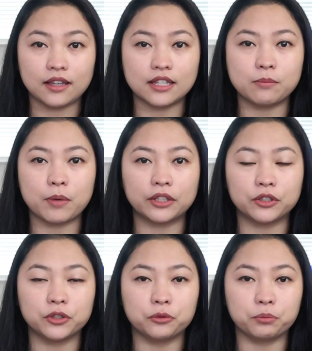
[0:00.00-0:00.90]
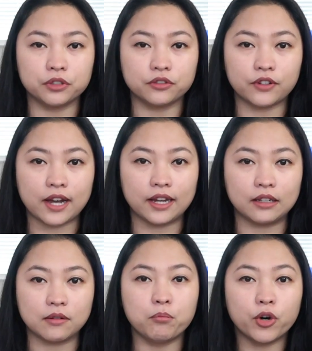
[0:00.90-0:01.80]
it's better to
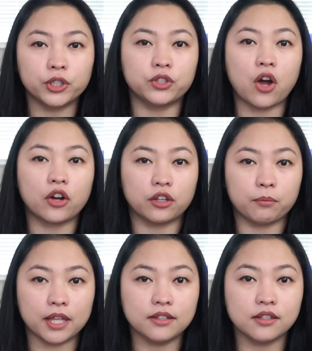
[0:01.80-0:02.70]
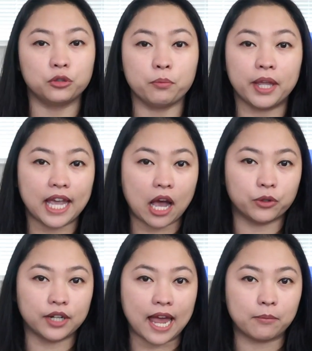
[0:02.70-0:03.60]
provide more documents to make
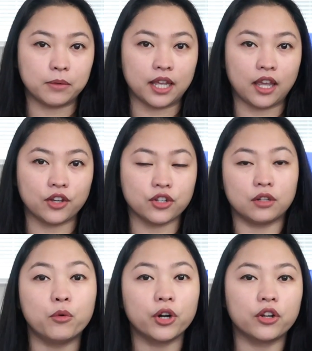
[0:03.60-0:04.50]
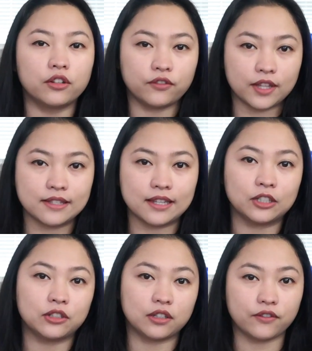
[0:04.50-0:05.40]
our application more convincing
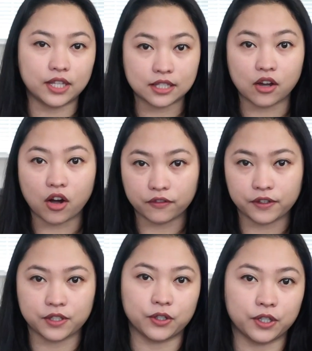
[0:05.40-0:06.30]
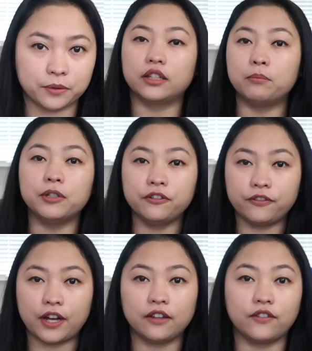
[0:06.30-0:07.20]
to the visa officer. Number
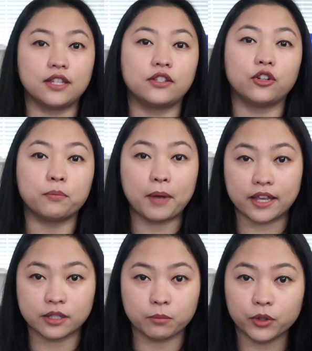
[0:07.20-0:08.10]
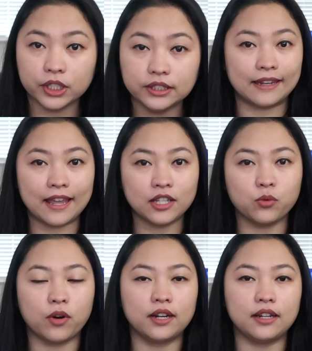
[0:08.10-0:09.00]
5 is your passport. The next
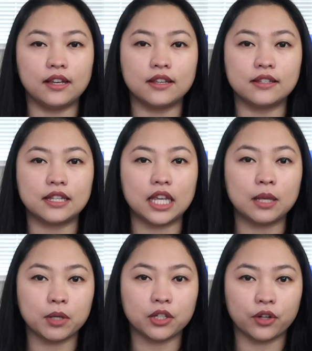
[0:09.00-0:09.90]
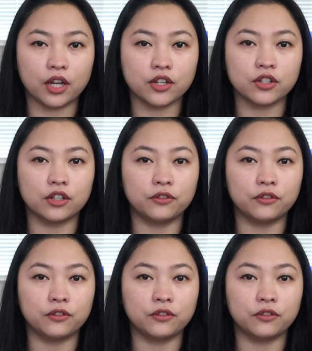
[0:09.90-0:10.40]
one is Immigration